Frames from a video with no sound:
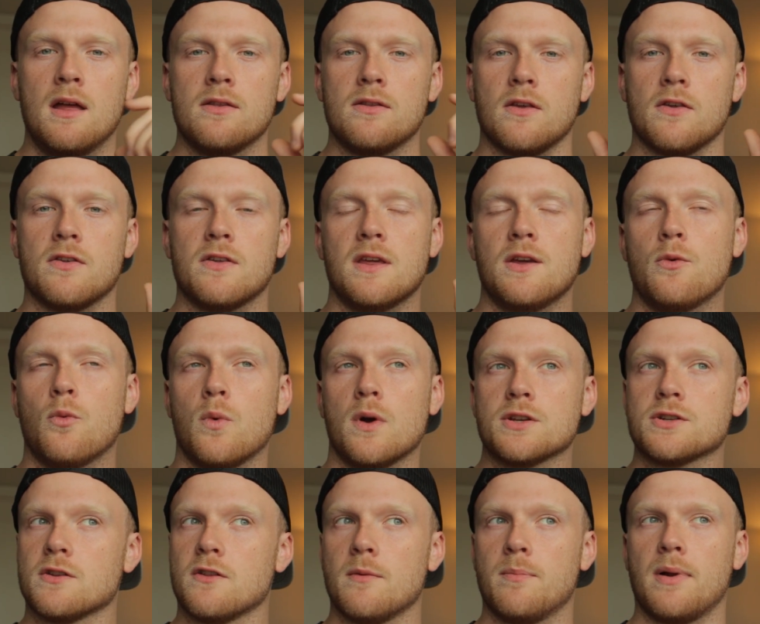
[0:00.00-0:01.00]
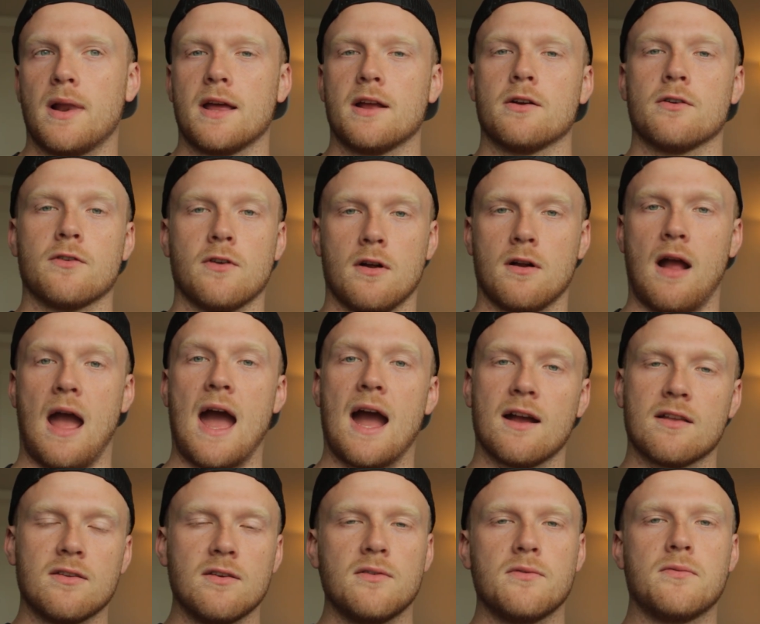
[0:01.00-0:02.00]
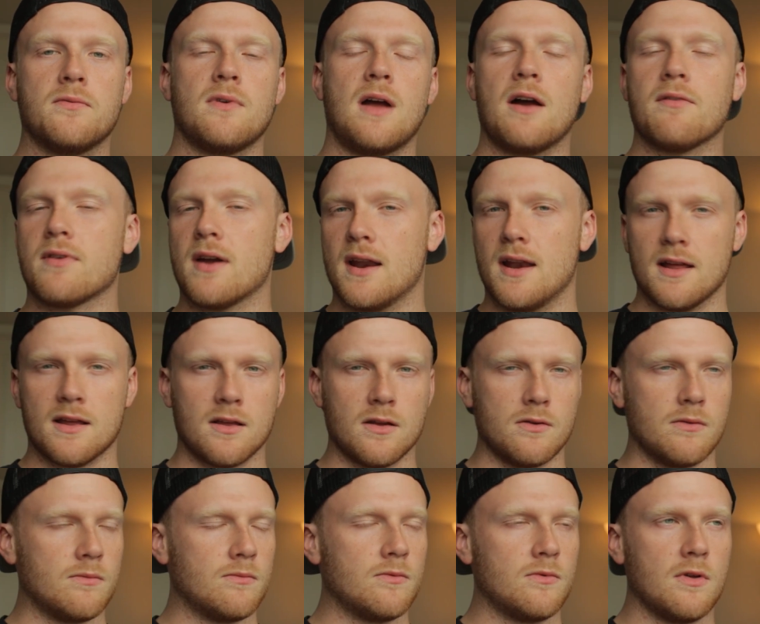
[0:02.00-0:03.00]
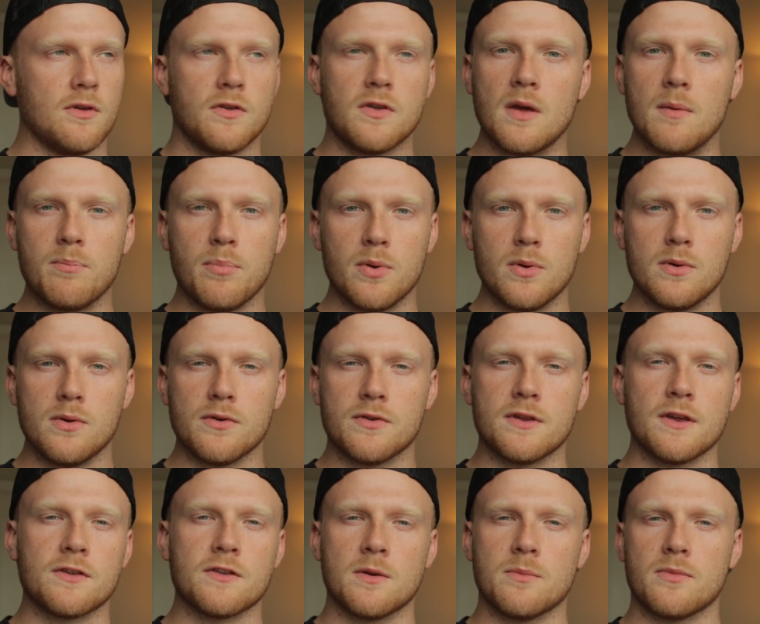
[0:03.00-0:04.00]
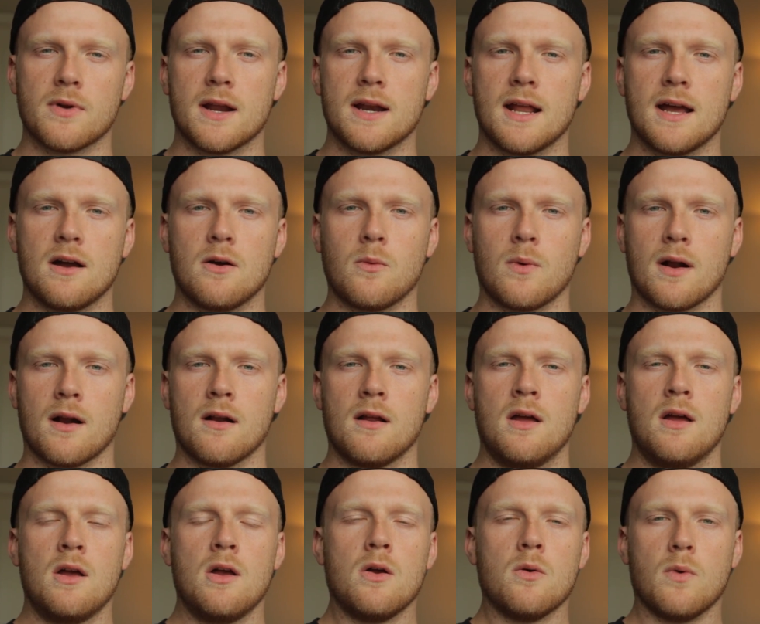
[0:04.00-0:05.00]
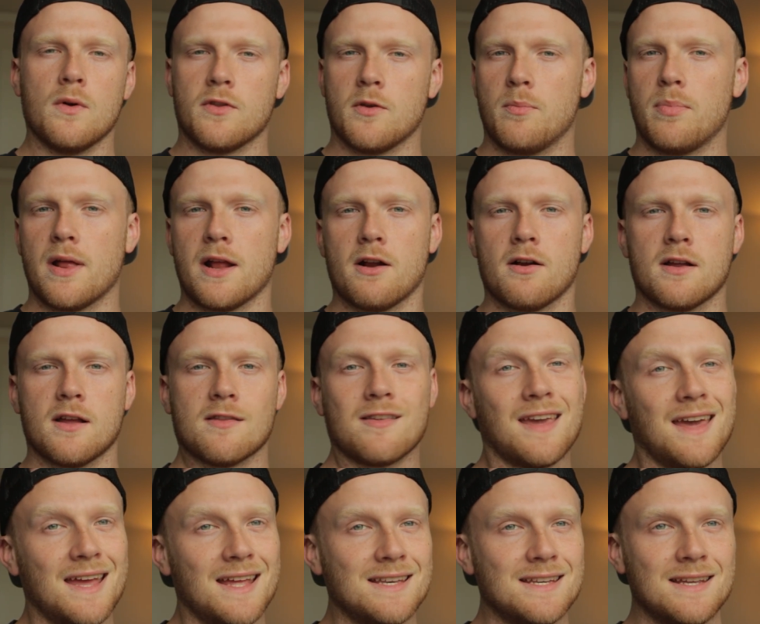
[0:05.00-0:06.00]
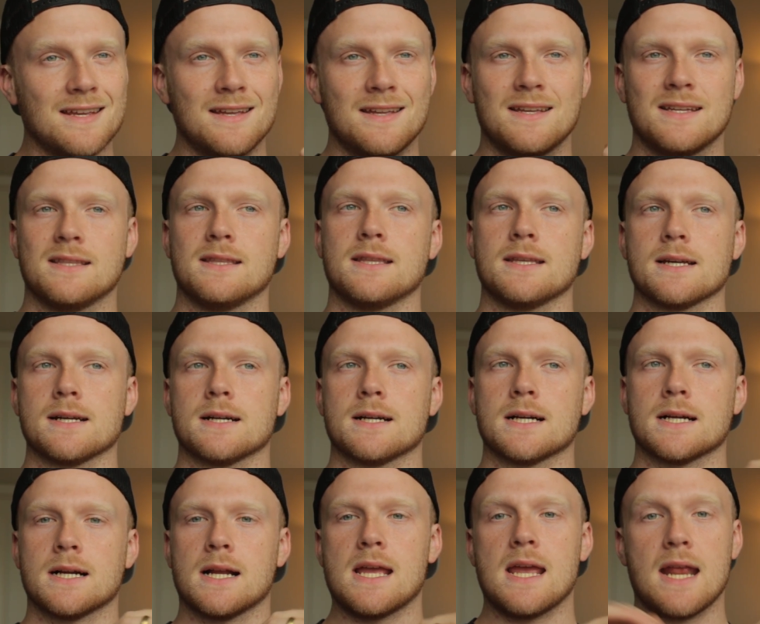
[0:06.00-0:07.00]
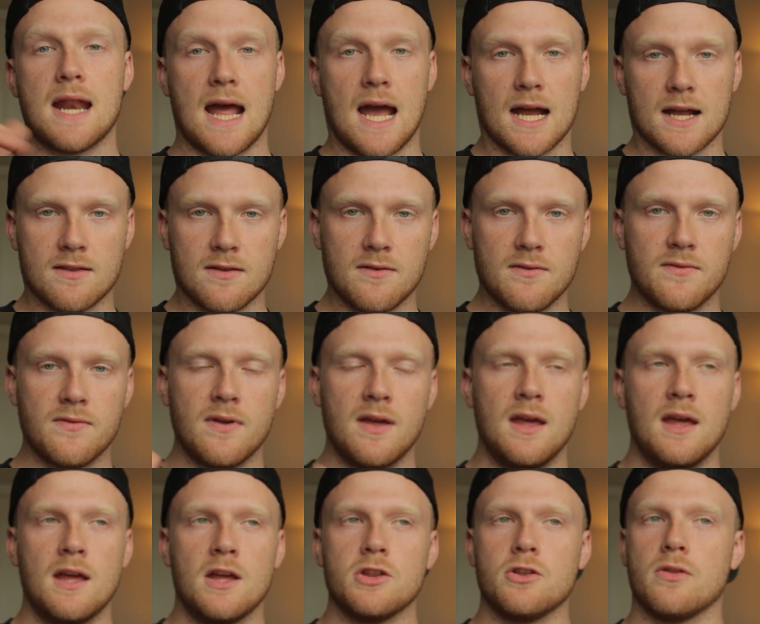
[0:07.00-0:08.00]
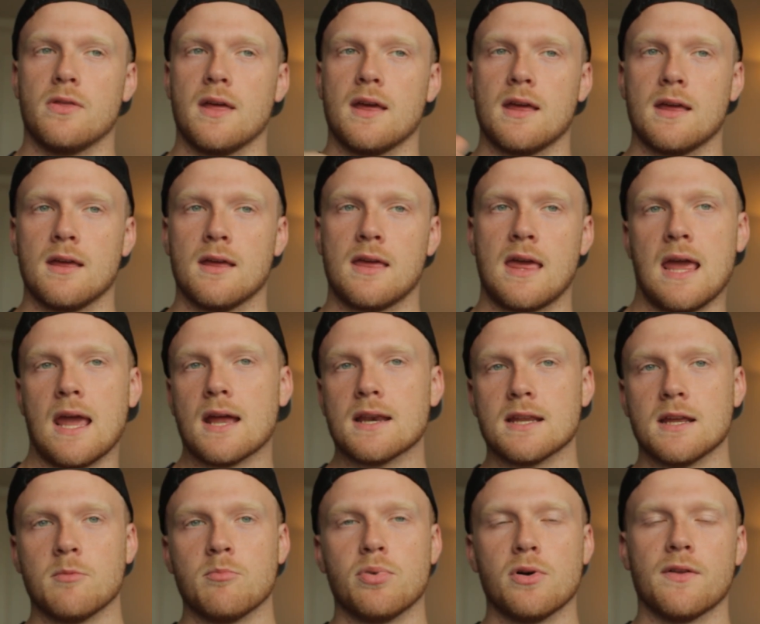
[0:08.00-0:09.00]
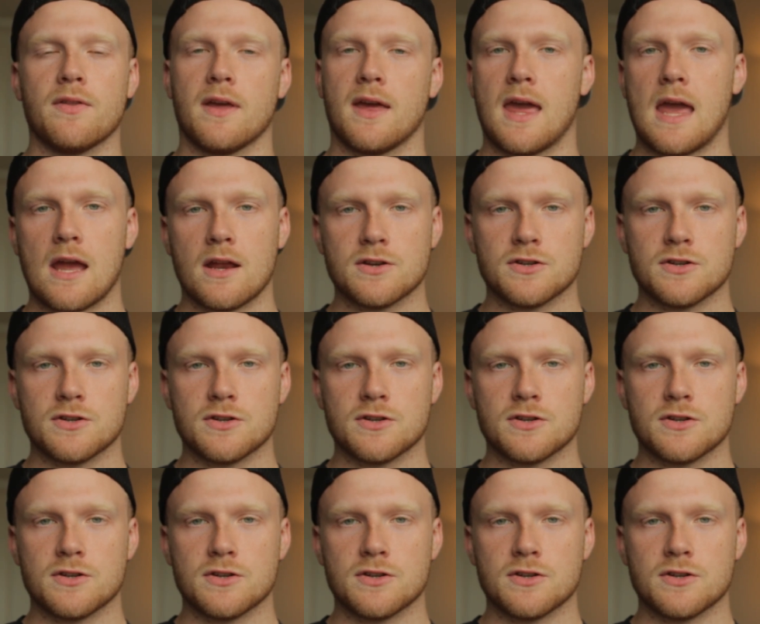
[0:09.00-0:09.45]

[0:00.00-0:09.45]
to see which of the players are active. I've got like a simple system right now where once a player gets hit, they're inactive. They can't input, they can't